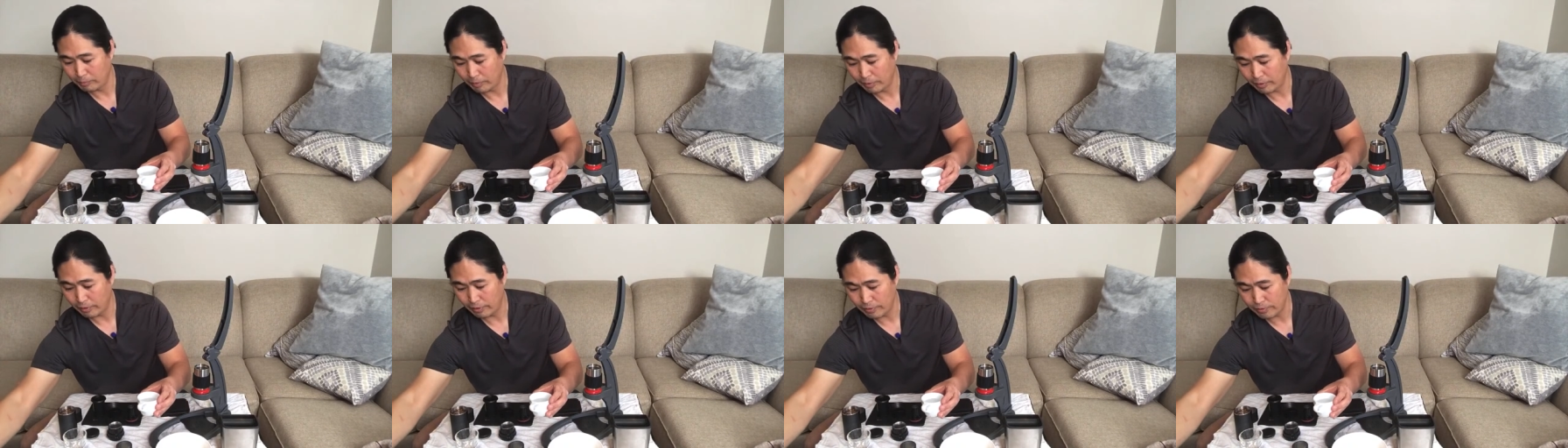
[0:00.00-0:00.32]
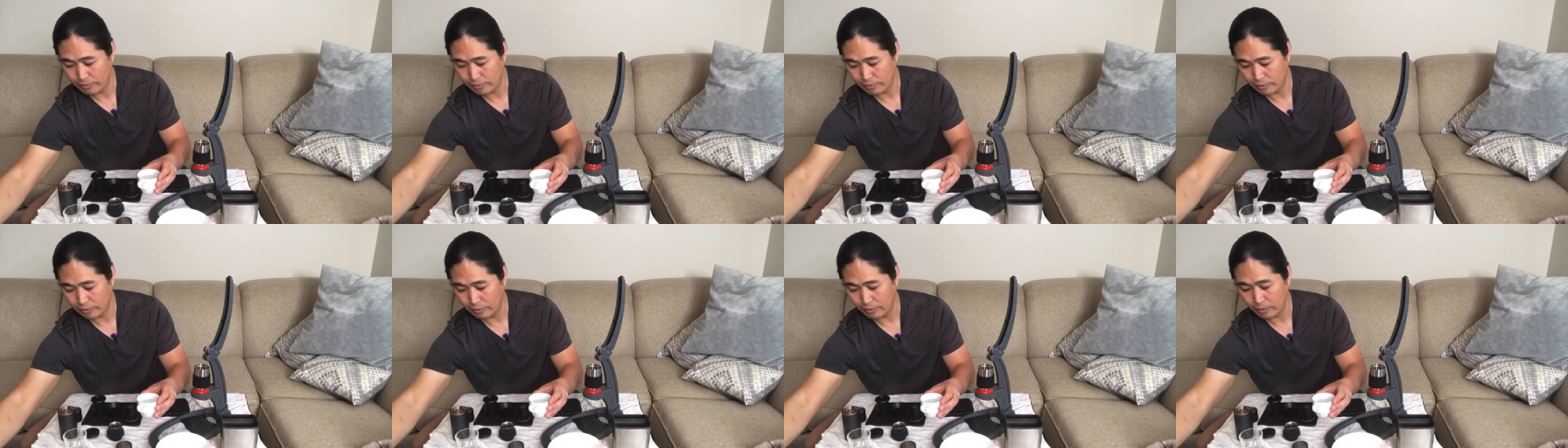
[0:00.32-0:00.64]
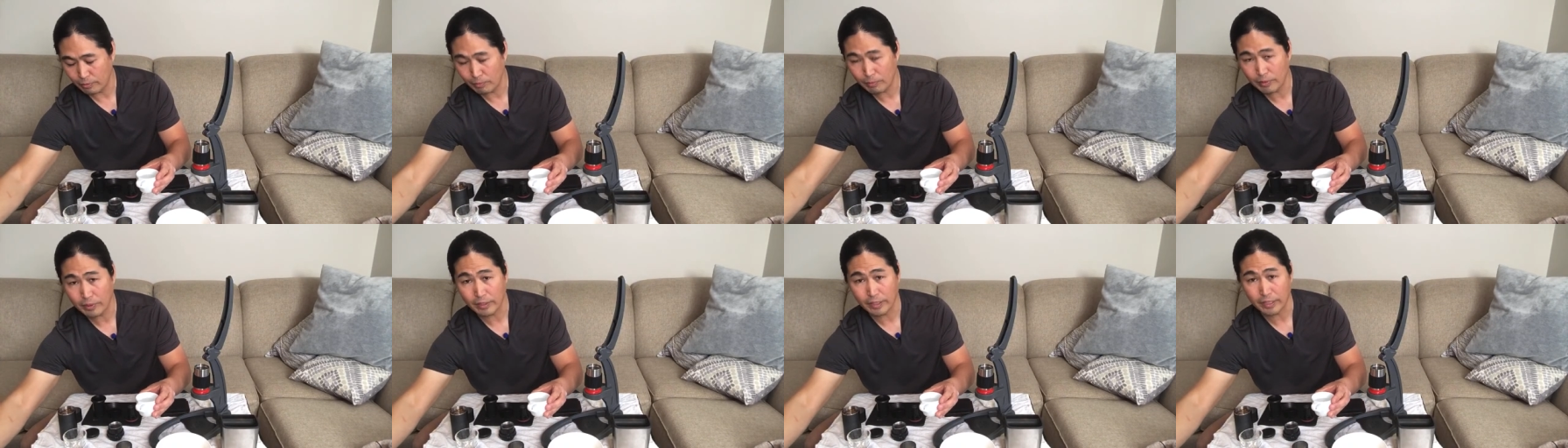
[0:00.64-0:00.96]
because you
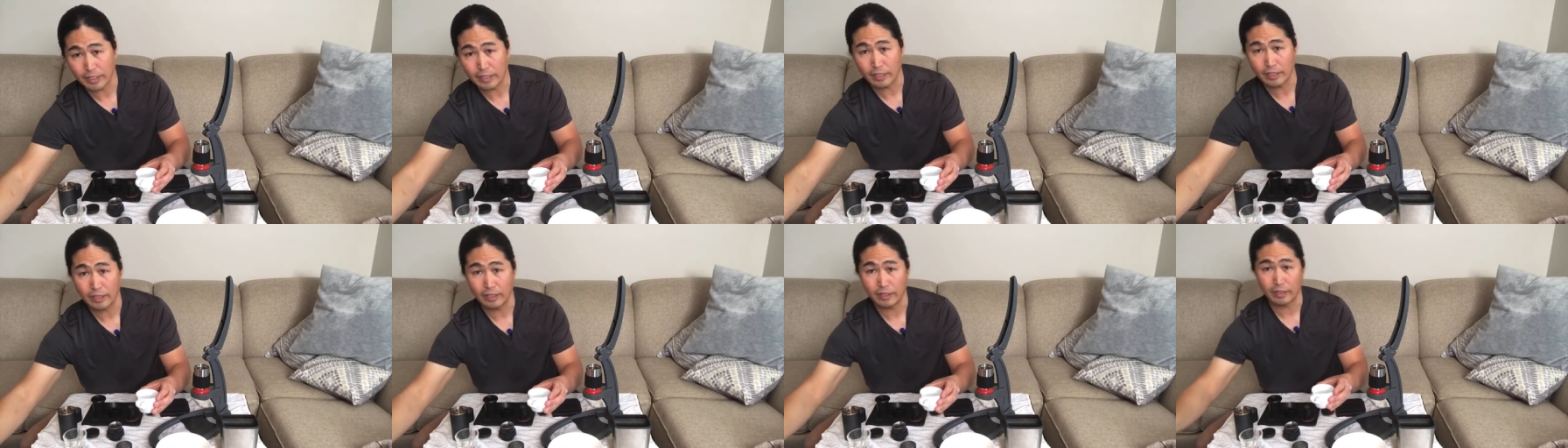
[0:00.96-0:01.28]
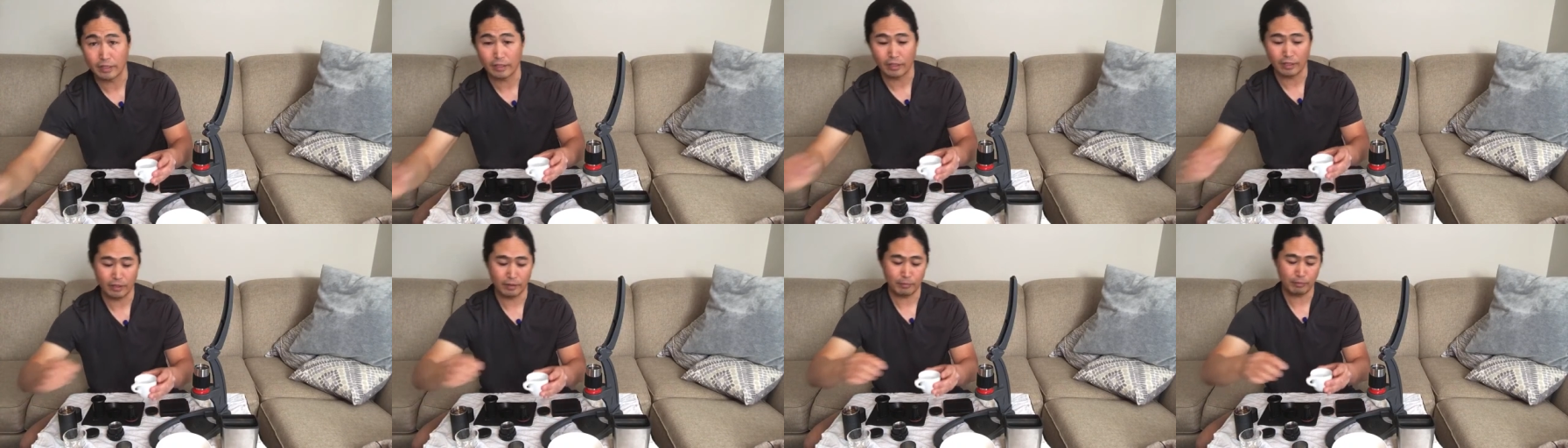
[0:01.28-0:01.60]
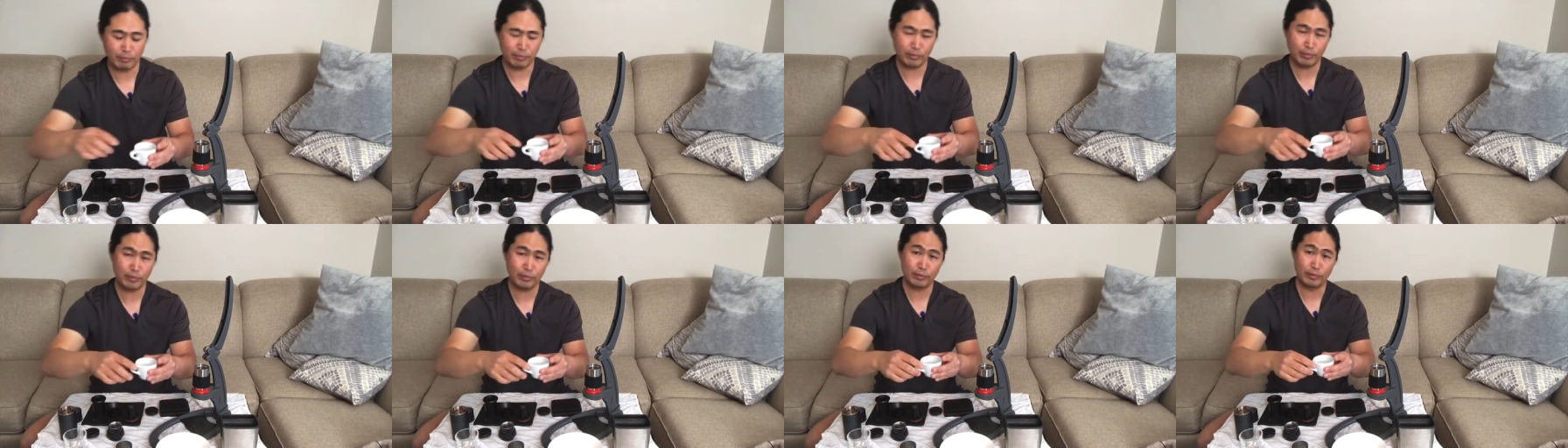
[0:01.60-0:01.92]
don't want to heat uh,
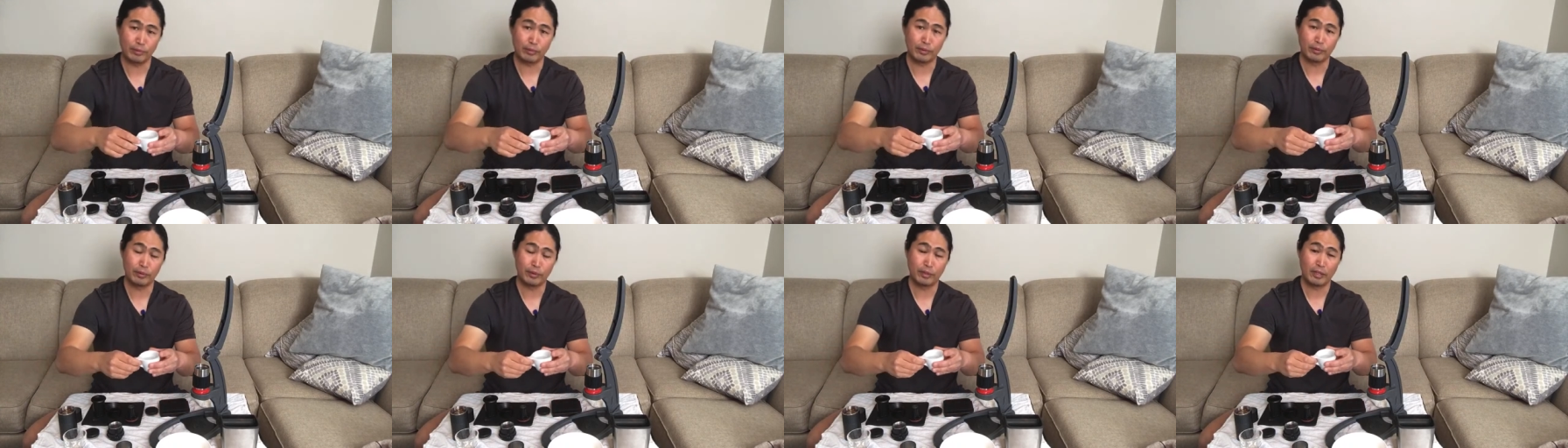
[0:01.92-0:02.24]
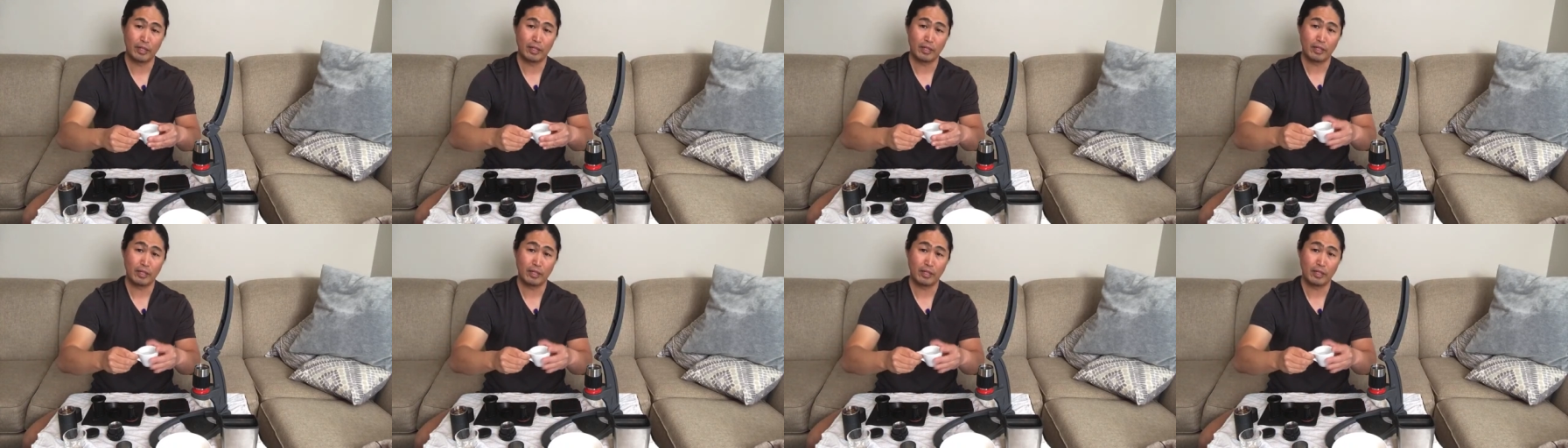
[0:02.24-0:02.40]
pour